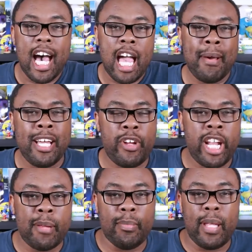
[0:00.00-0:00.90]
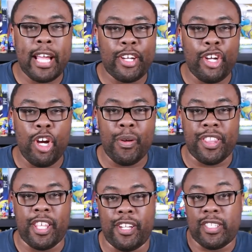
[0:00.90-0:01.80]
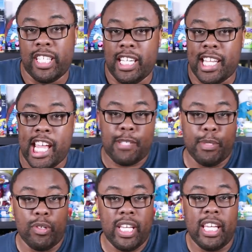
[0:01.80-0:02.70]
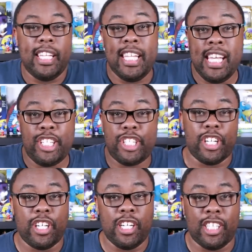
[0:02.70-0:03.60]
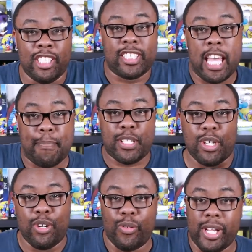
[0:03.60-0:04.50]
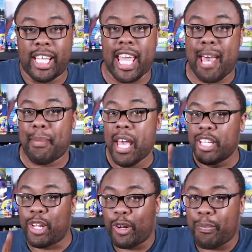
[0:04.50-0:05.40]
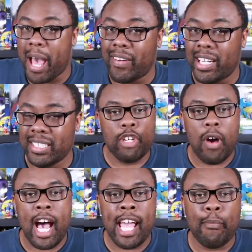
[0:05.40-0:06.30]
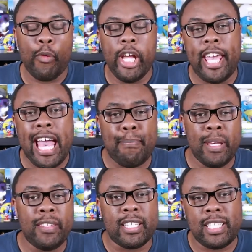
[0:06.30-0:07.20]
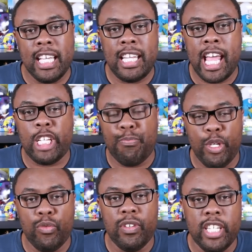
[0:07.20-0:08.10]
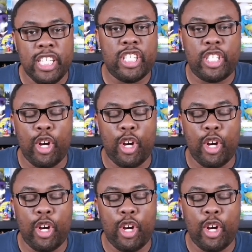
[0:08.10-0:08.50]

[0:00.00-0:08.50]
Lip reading: Hi, I'm Andre, and I'm a black nerd with another Teenage Mutant Ninja Turtles episode recap, Turtle Power. So I am recapping the Teenage Mutant Ninja